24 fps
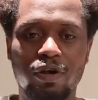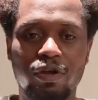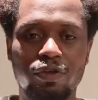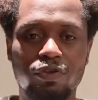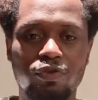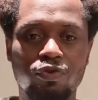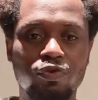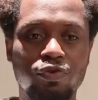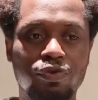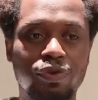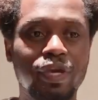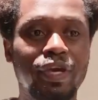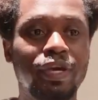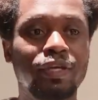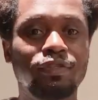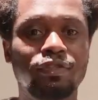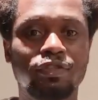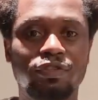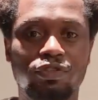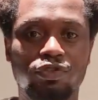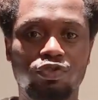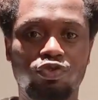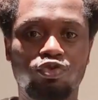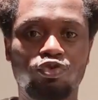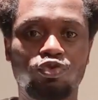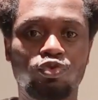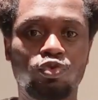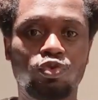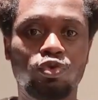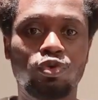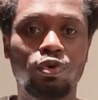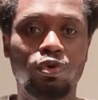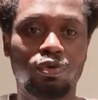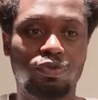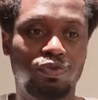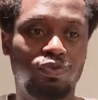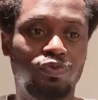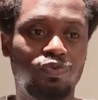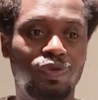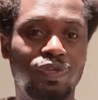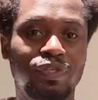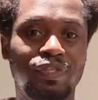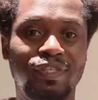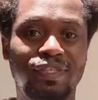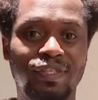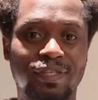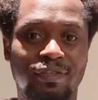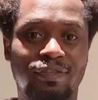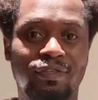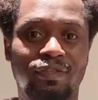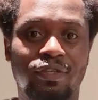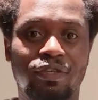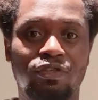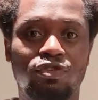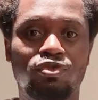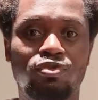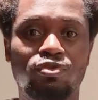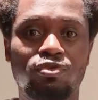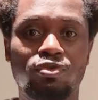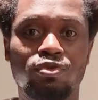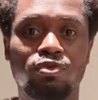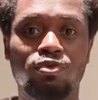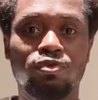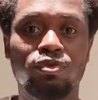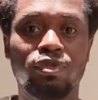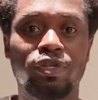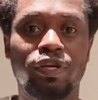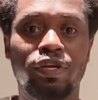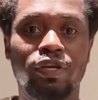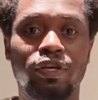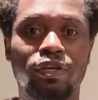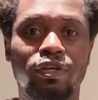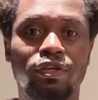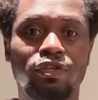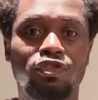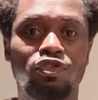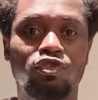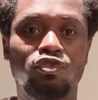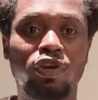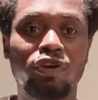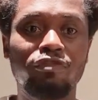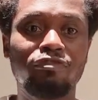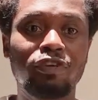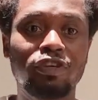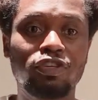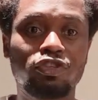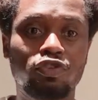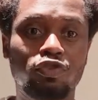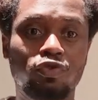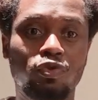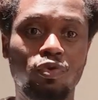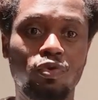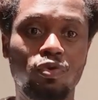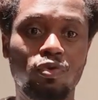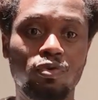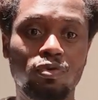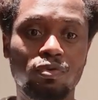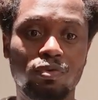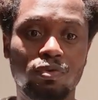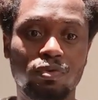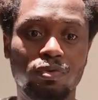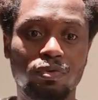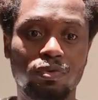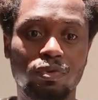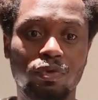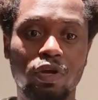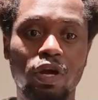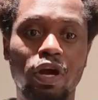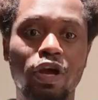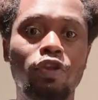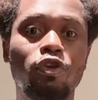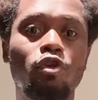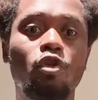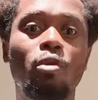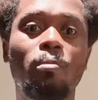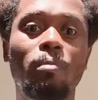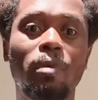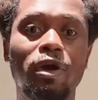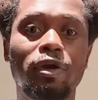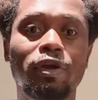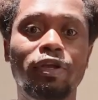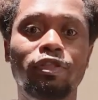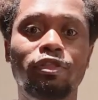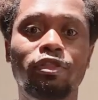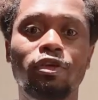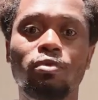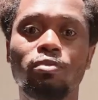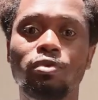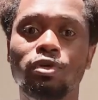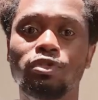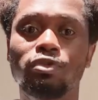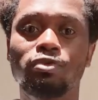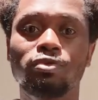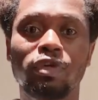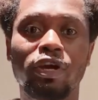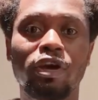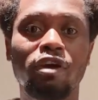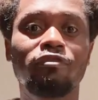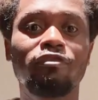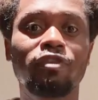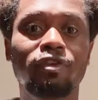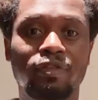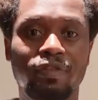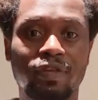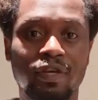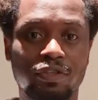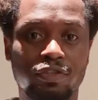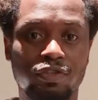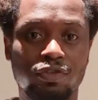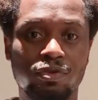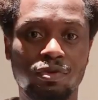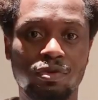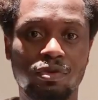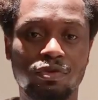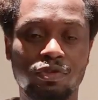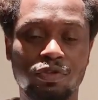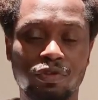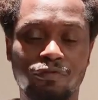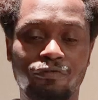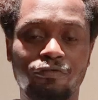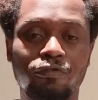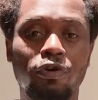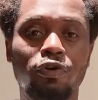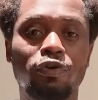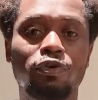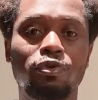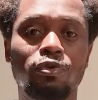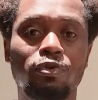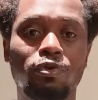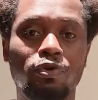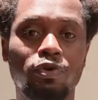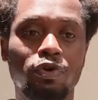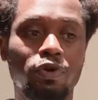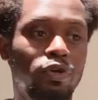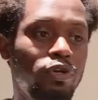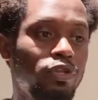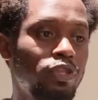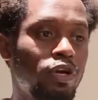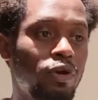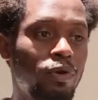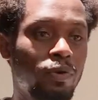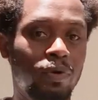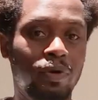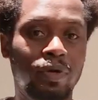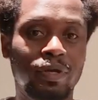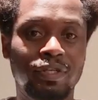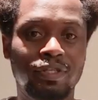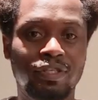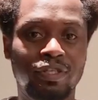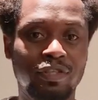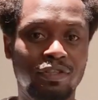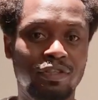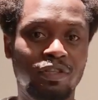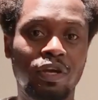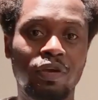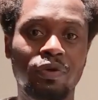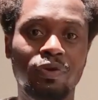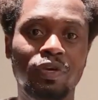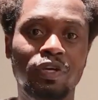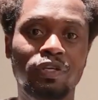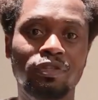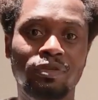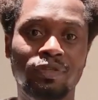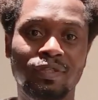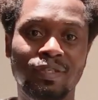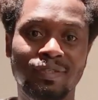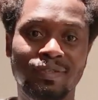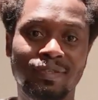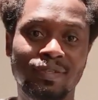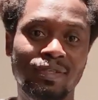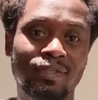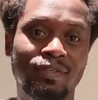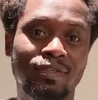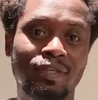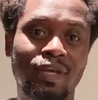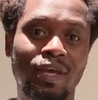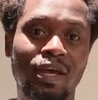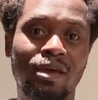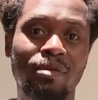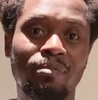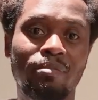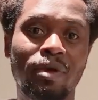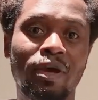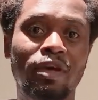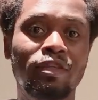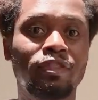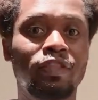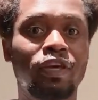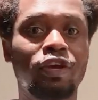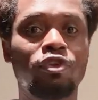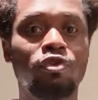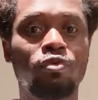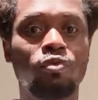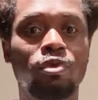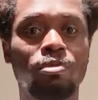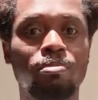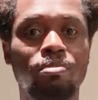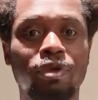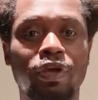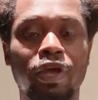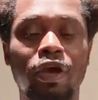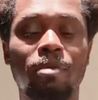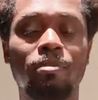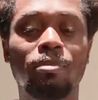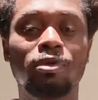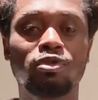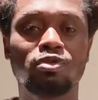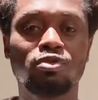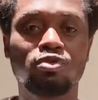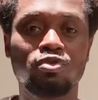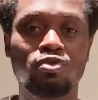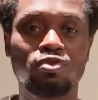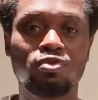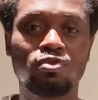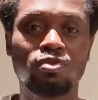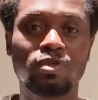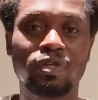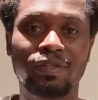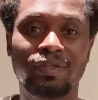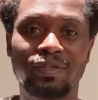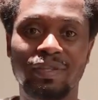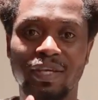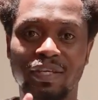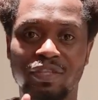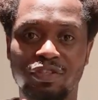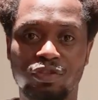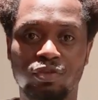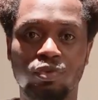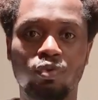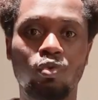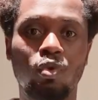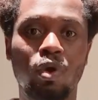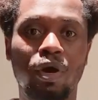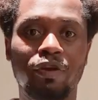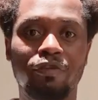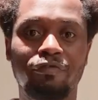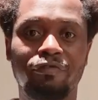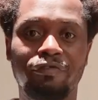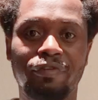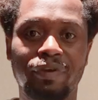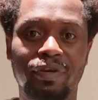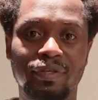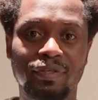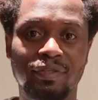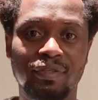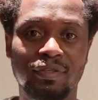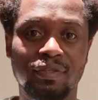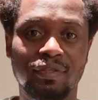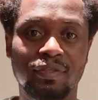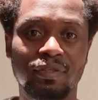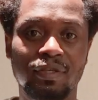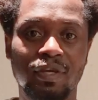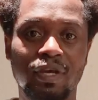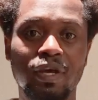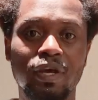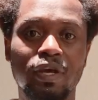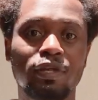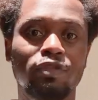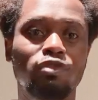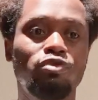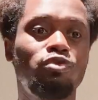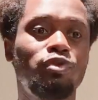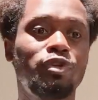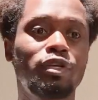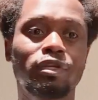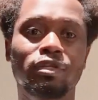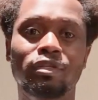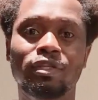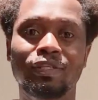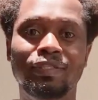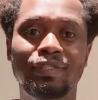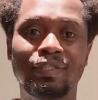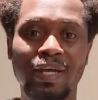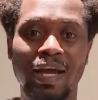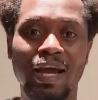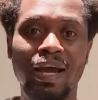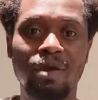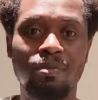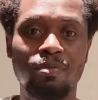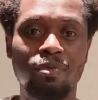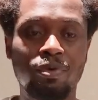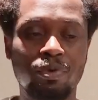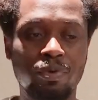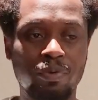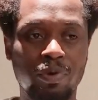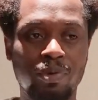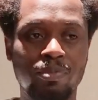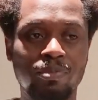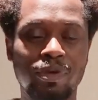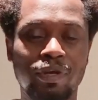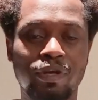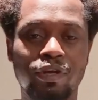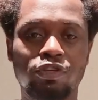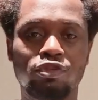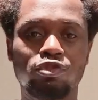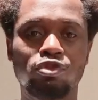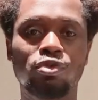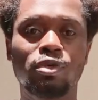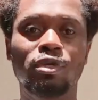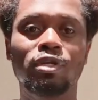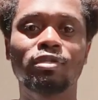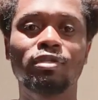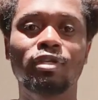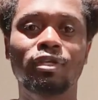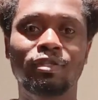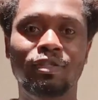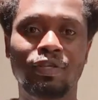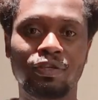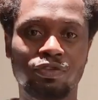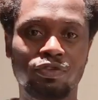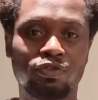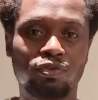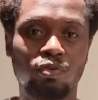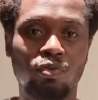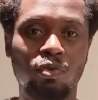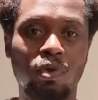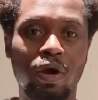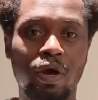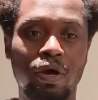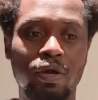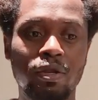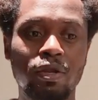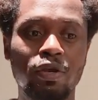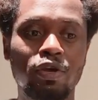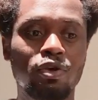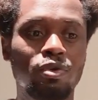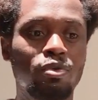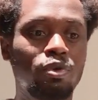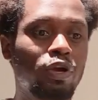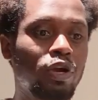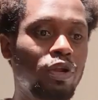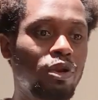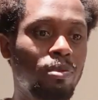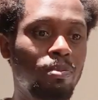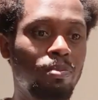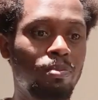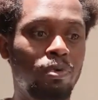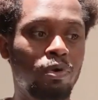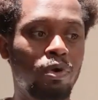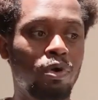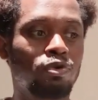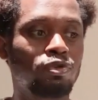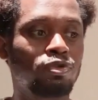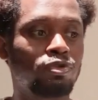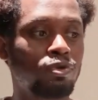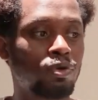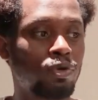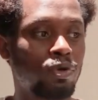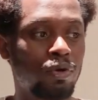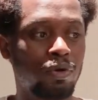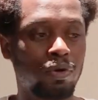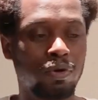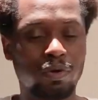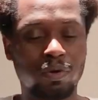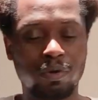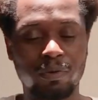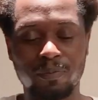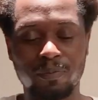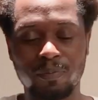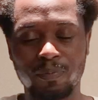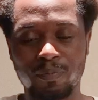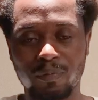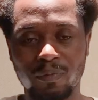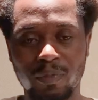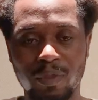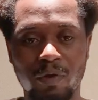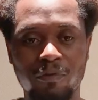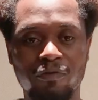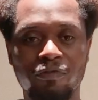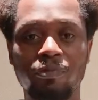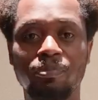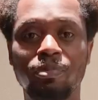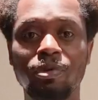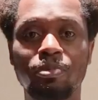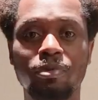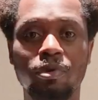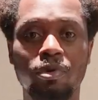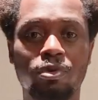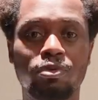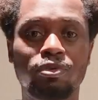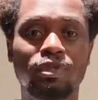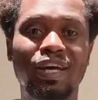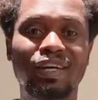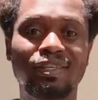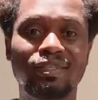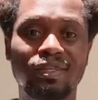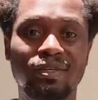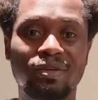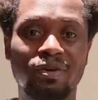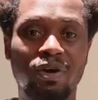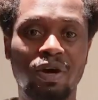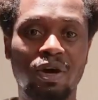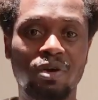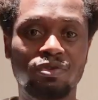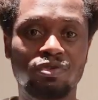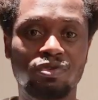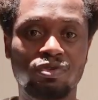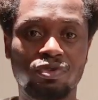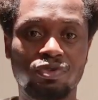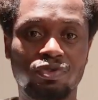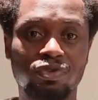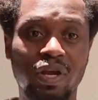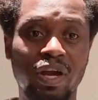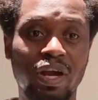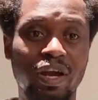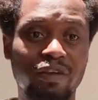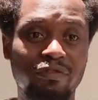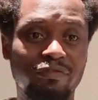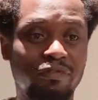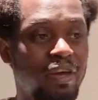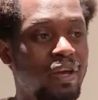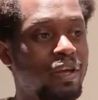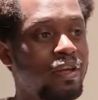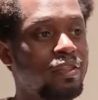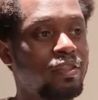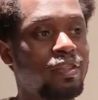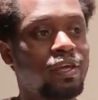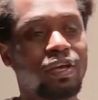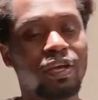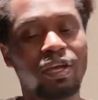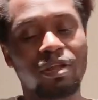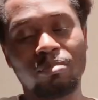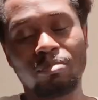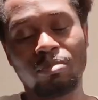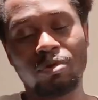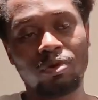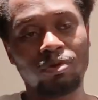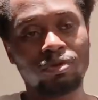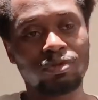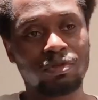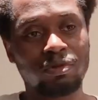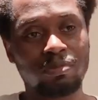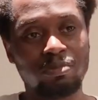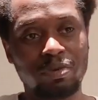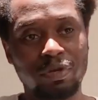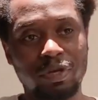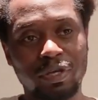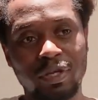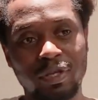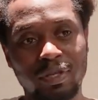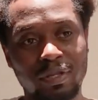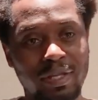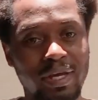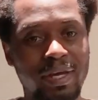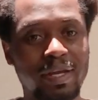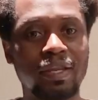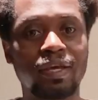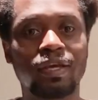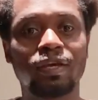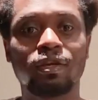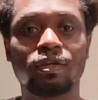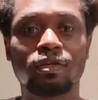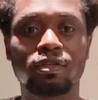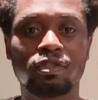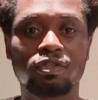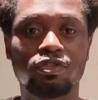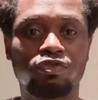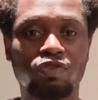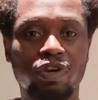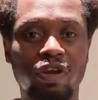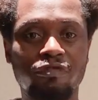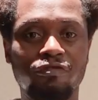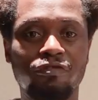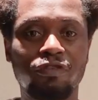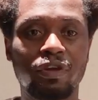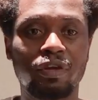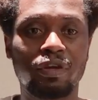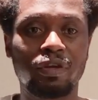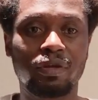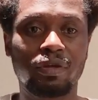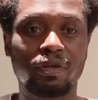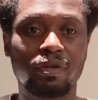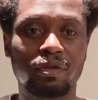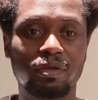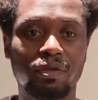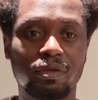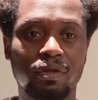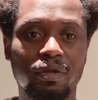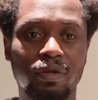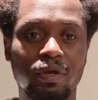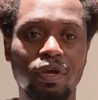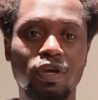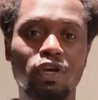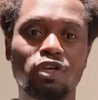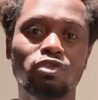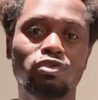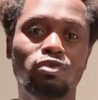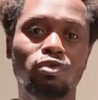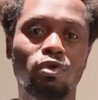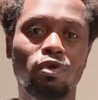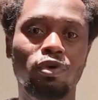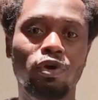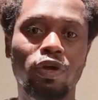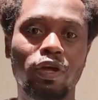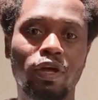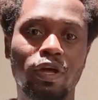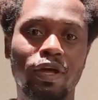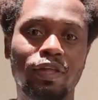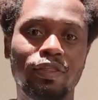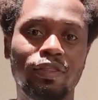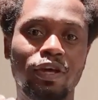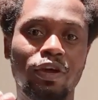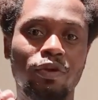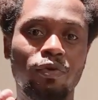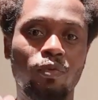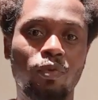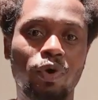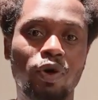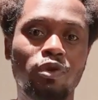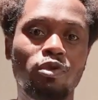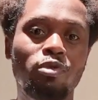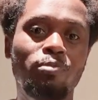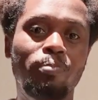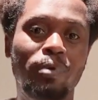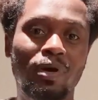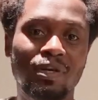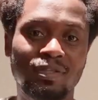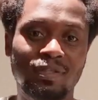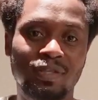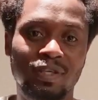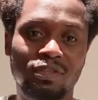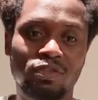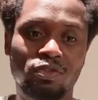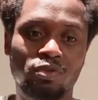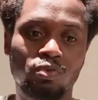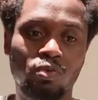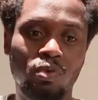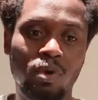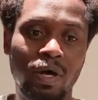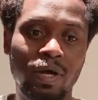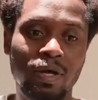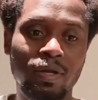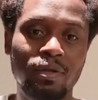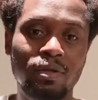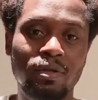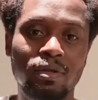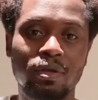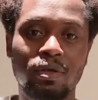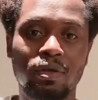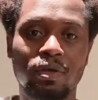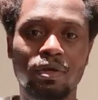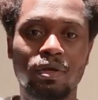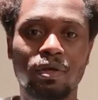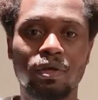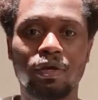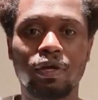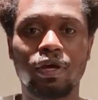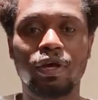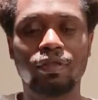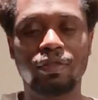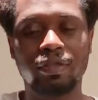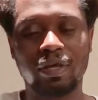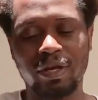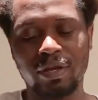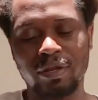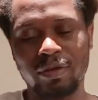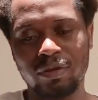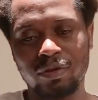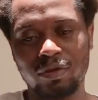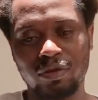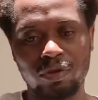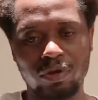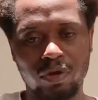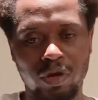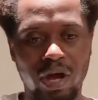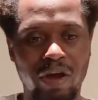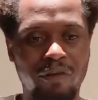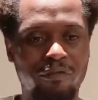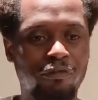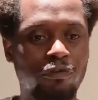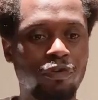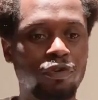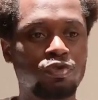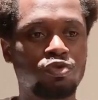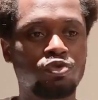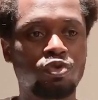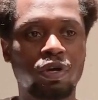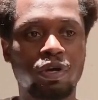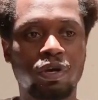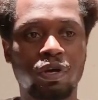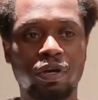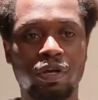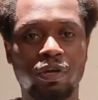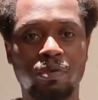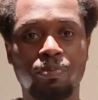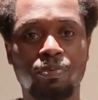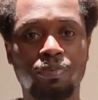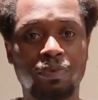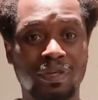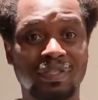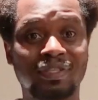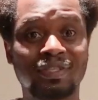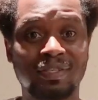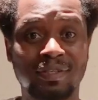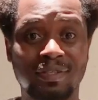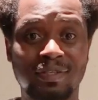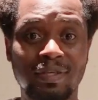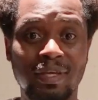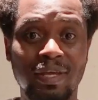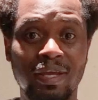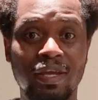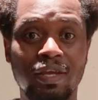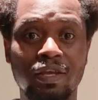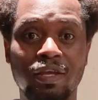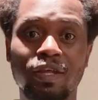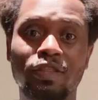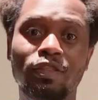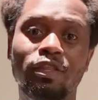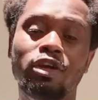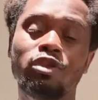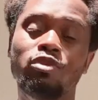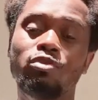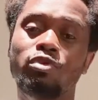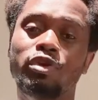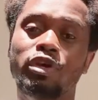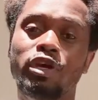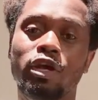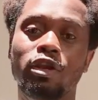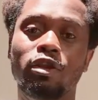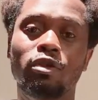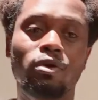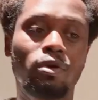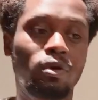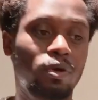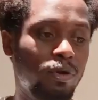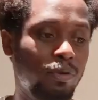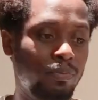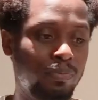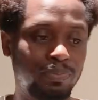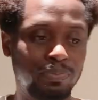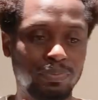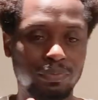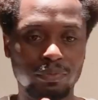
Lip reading: You need to go to register to the driving school. Normally they will do everything for you. They will register you into the system, and then you will be able to do the test 1 first. During the time you will be doing the test 1, you can be also, for people who doesn't know how to drive, they can also be learning driving. So and then when you pass test 1, and then of course you are practicing, and then you can go